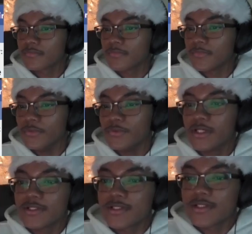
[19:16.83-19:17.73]
You
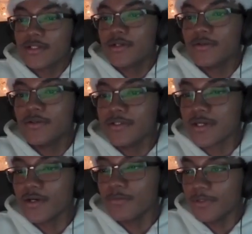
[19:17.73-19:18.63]
can't sit here and
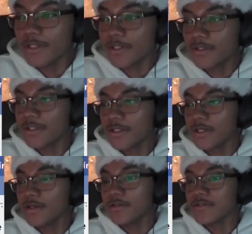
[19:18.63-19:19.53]
tell me that, like, yeah,
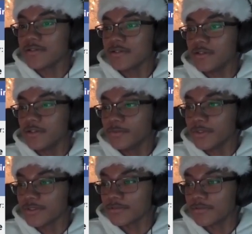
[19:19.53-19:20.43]
this is a good question.